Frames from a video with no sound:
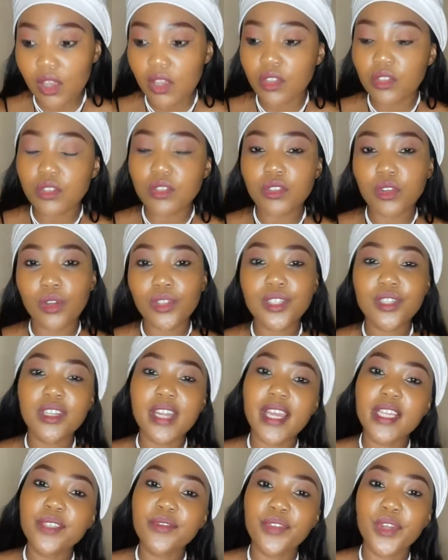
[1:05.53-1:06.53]
So
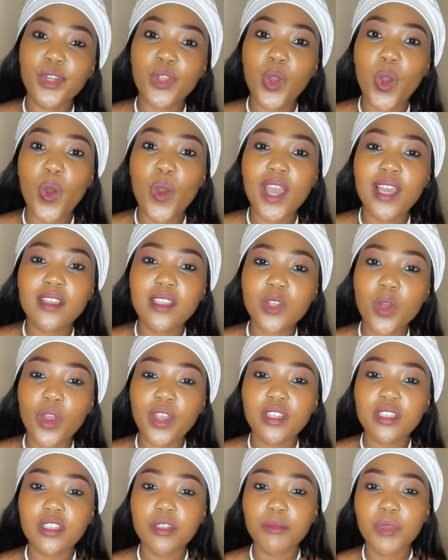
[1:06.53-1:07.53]
today's video is
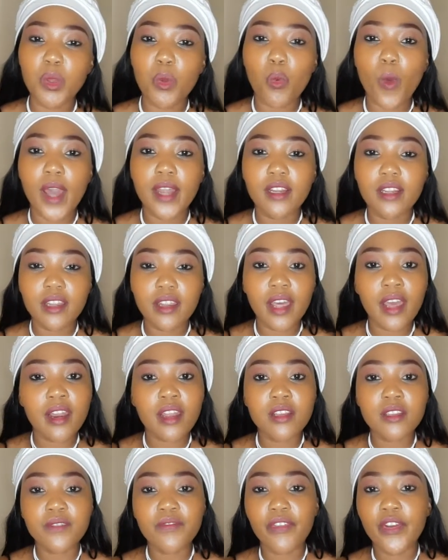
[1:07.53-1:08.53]
going to be one that
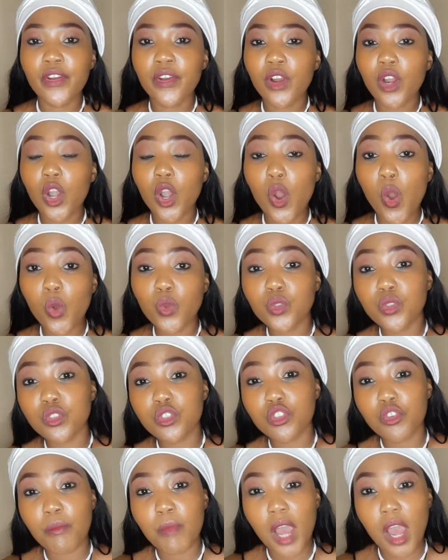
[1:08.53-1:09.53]
is very close
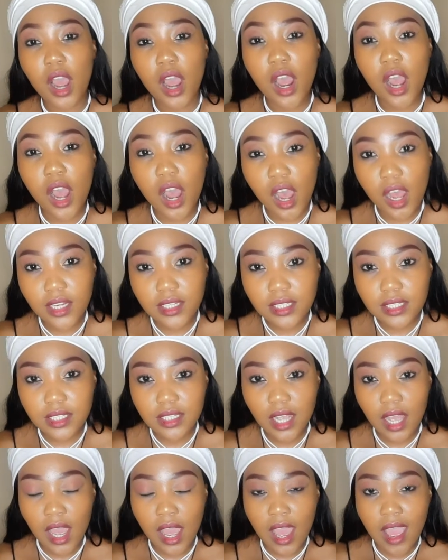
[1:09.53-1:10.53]
to my heart,
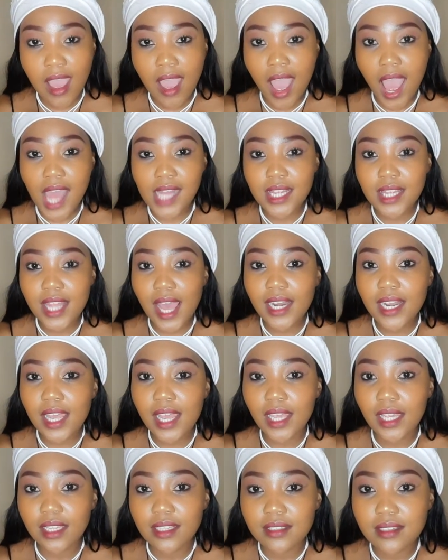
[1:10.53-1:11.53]
and that
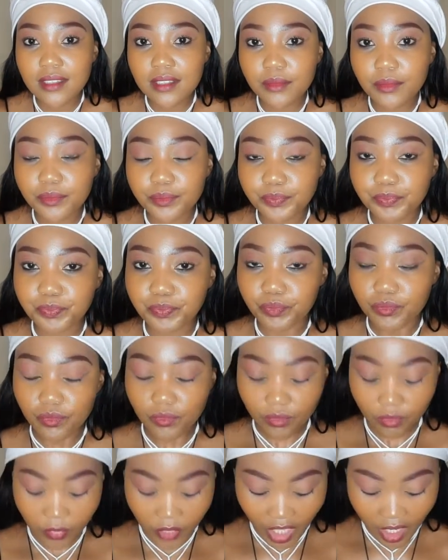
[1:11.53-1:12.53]
is
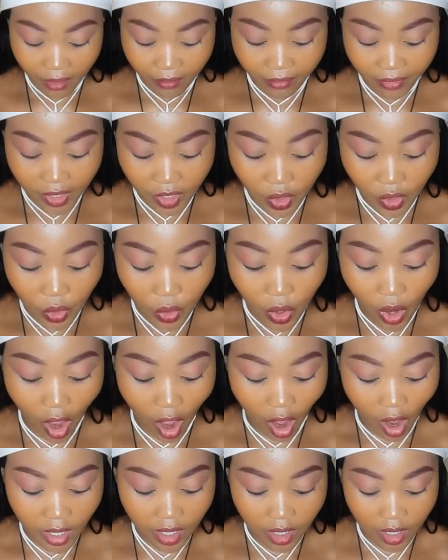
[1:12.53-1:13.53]
a video
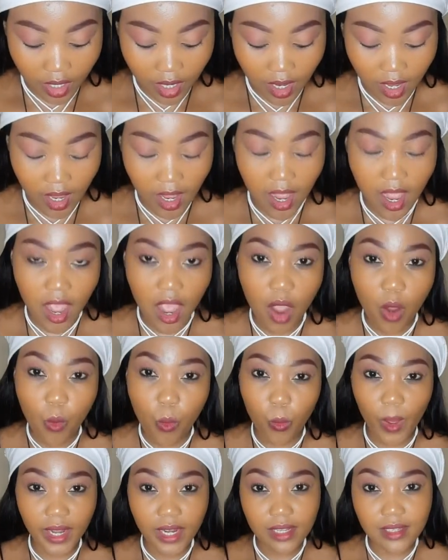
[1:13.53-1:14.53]
on
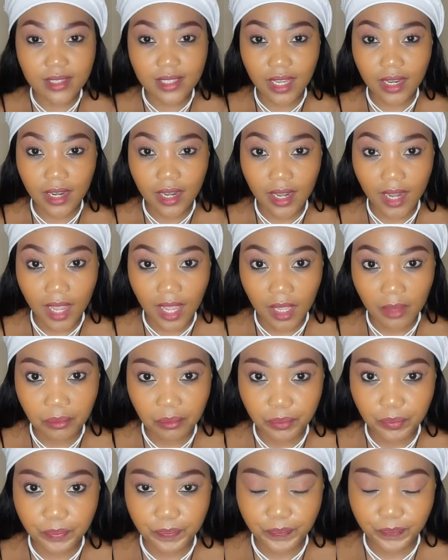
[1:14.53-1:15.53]
what is in a name,
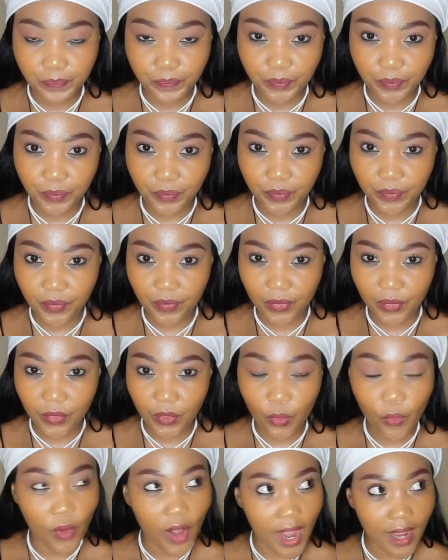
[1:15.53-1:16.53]

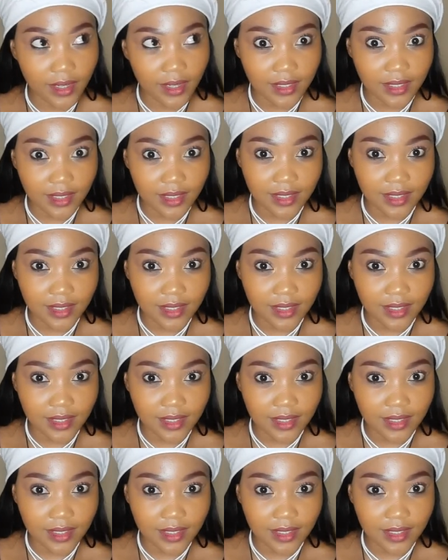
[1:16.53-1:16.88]
right?